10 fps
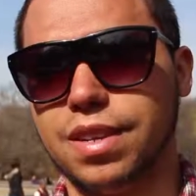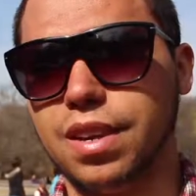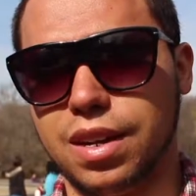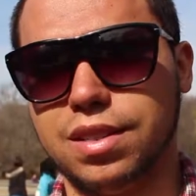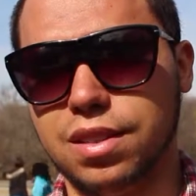
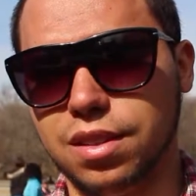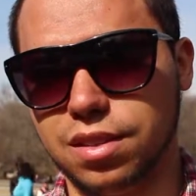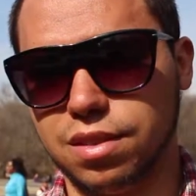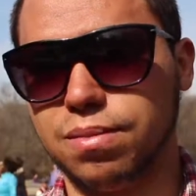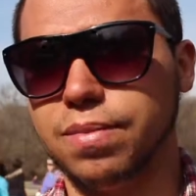Yes, it
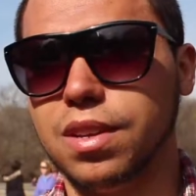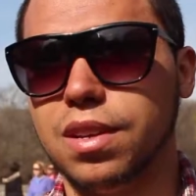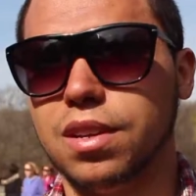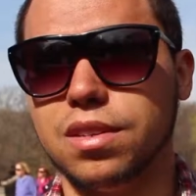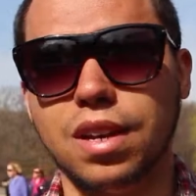is.
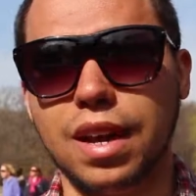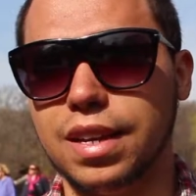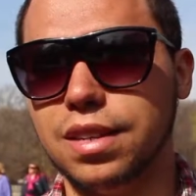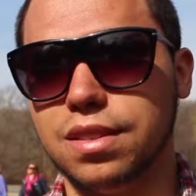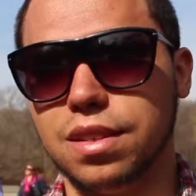It's not
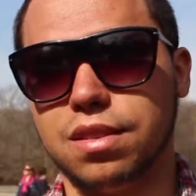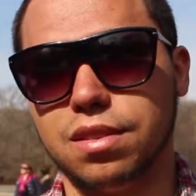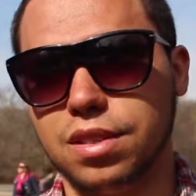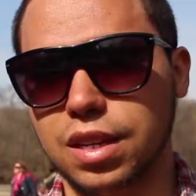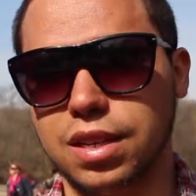easy.
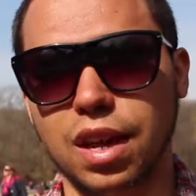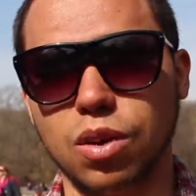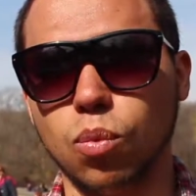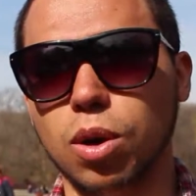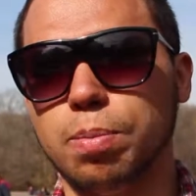It takes a lot
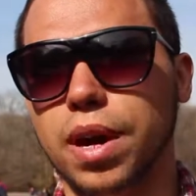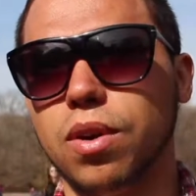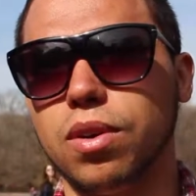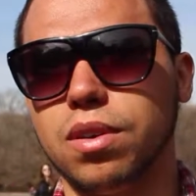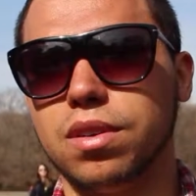of
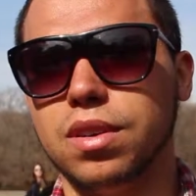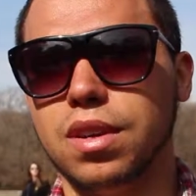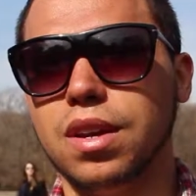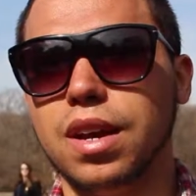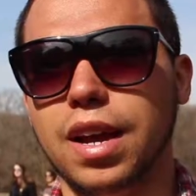willpower.
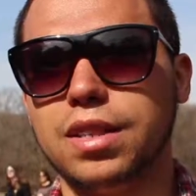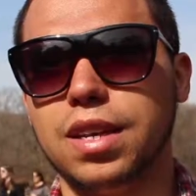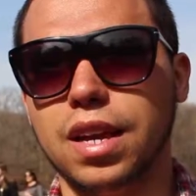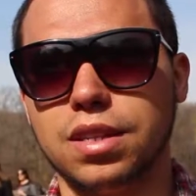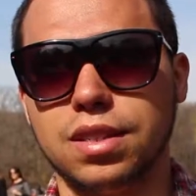It
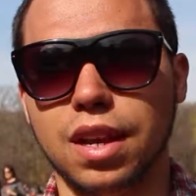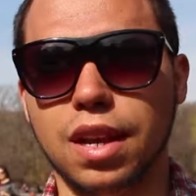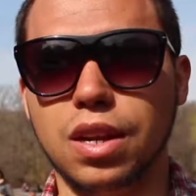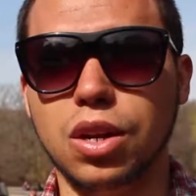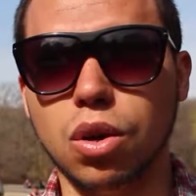takes
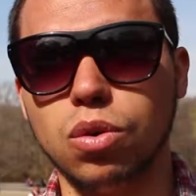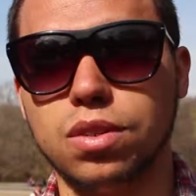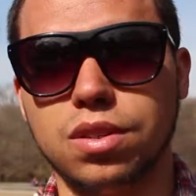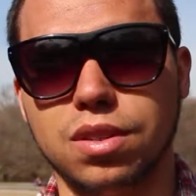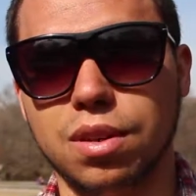saying no
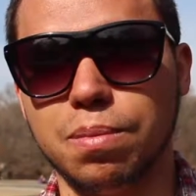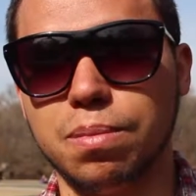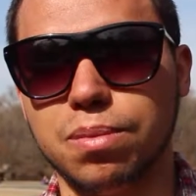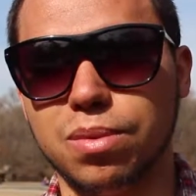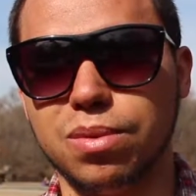to
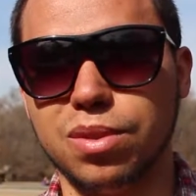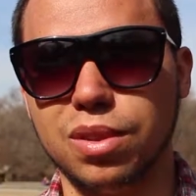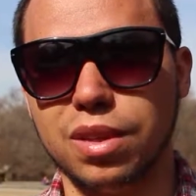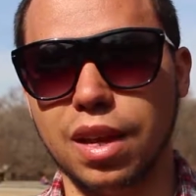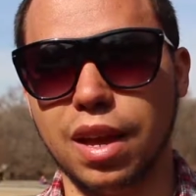some
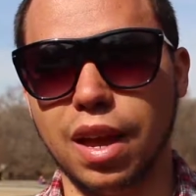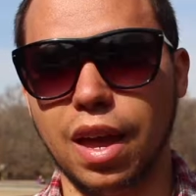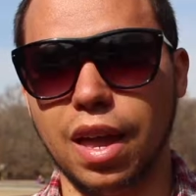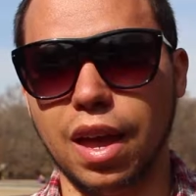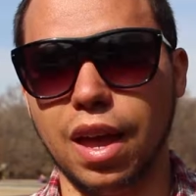
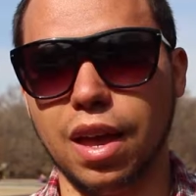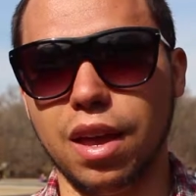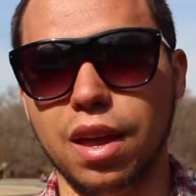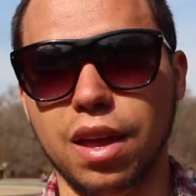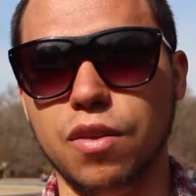
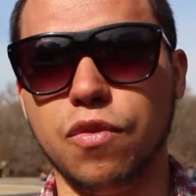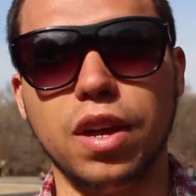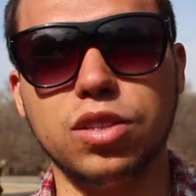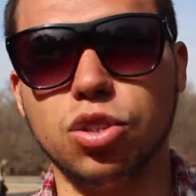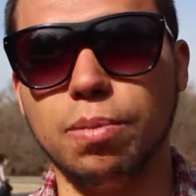
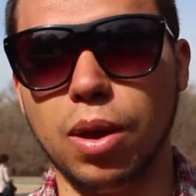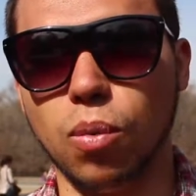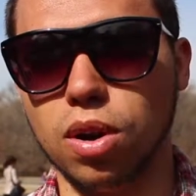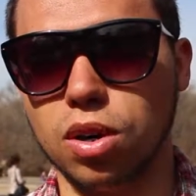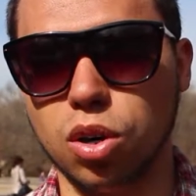events you may
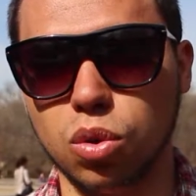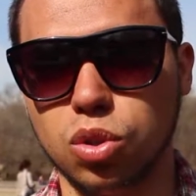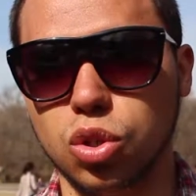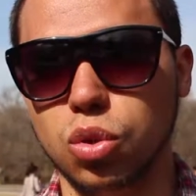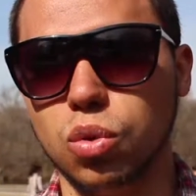want to go
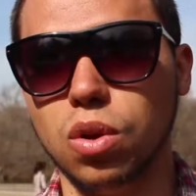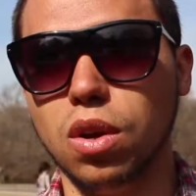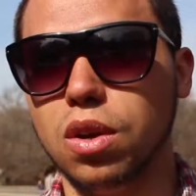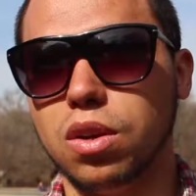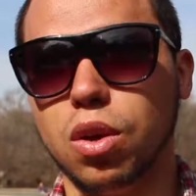to,
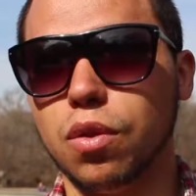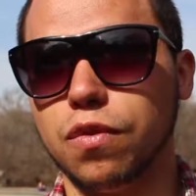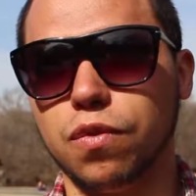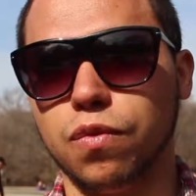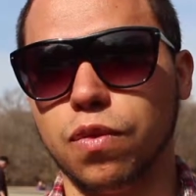
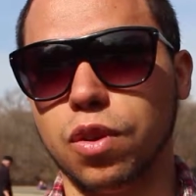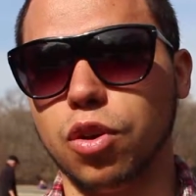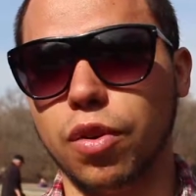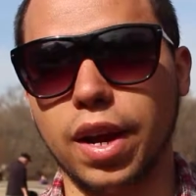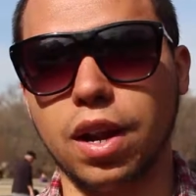
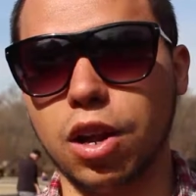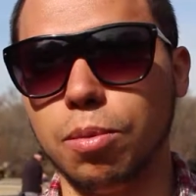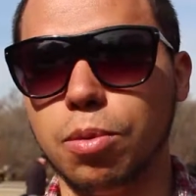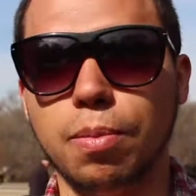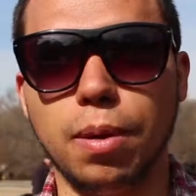great
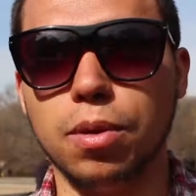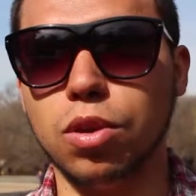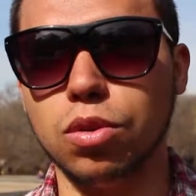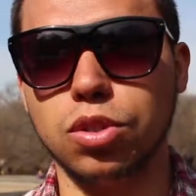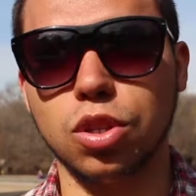club you maybe
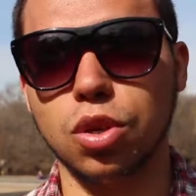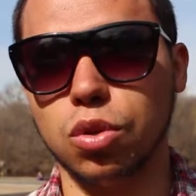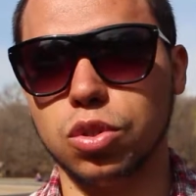used to go